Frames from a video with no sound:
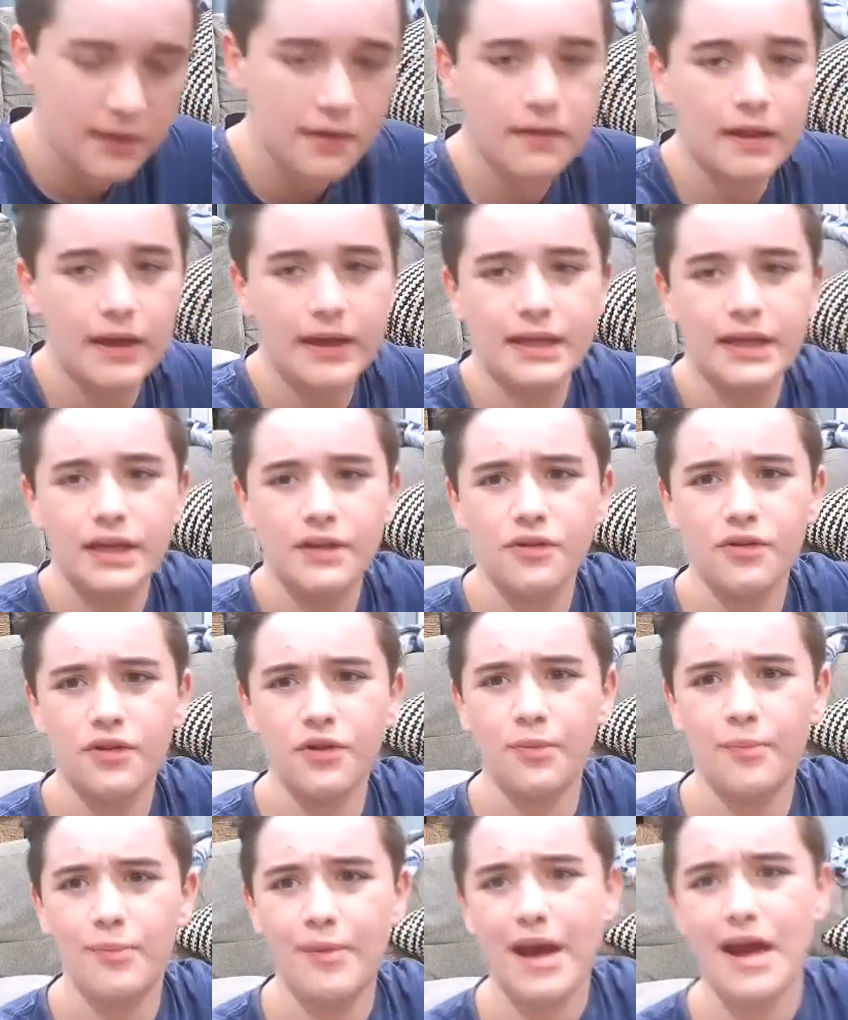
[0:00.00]
Like
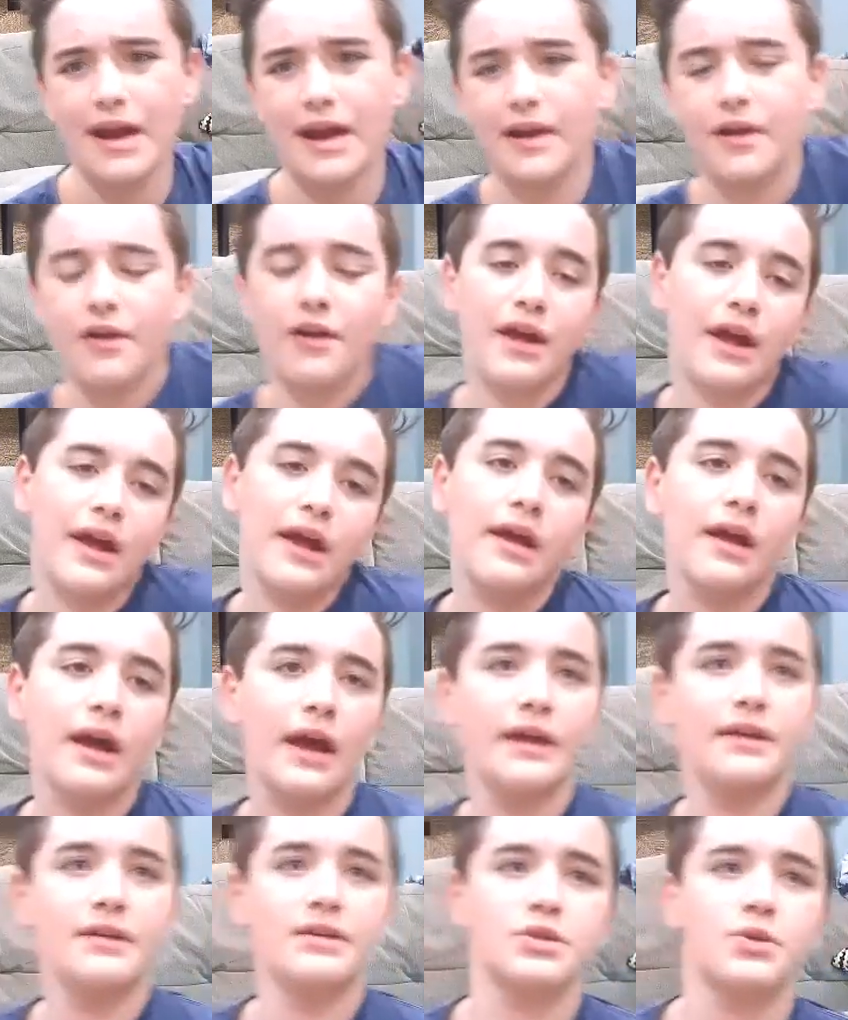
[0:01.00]
either bad hair day, I
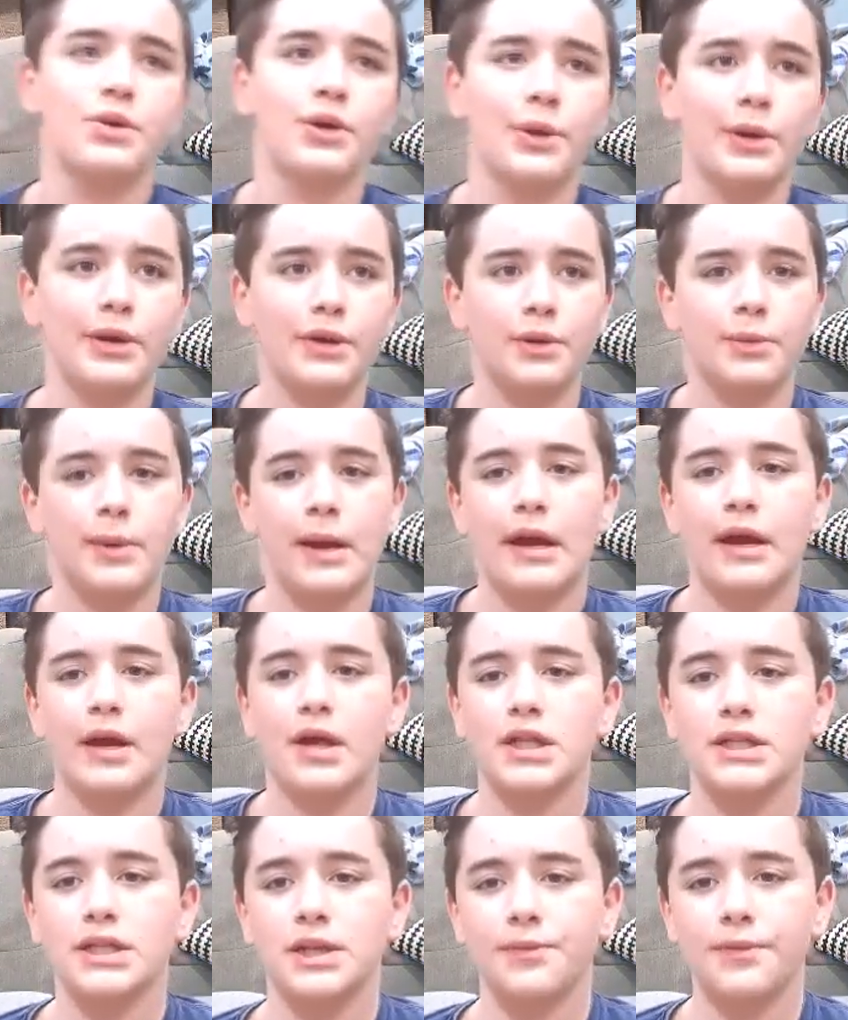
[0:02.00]
can just quickly do my hair
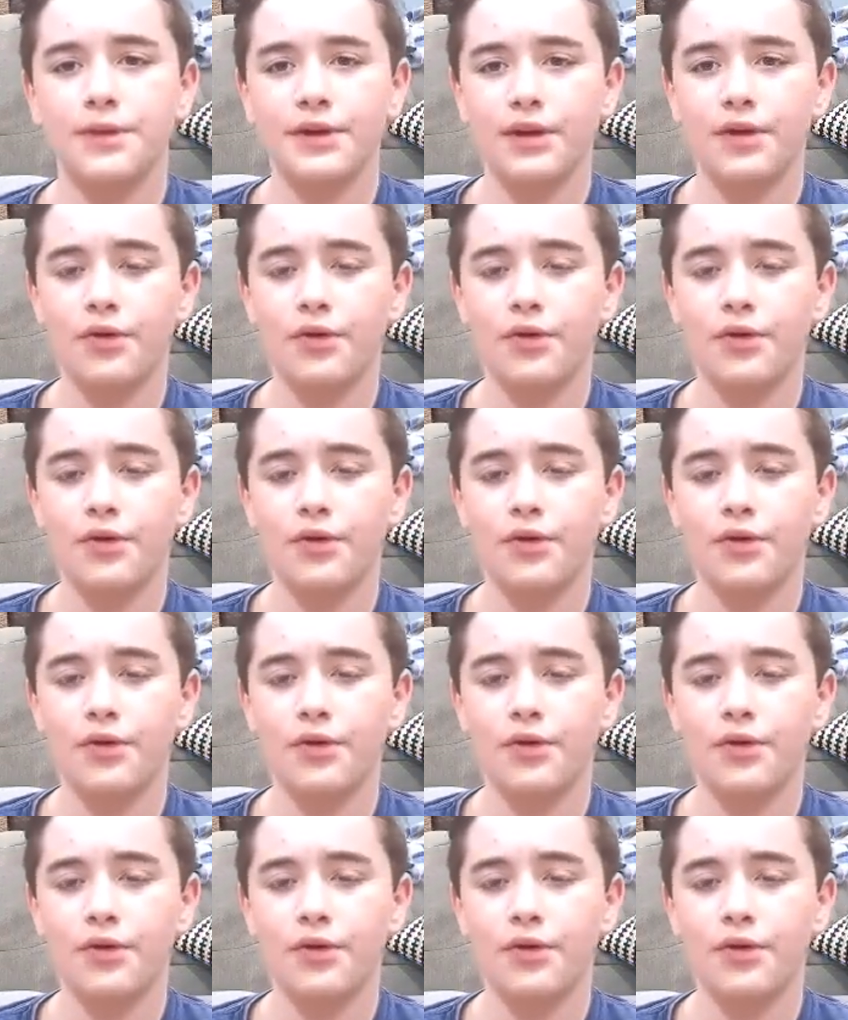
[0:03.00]
or something,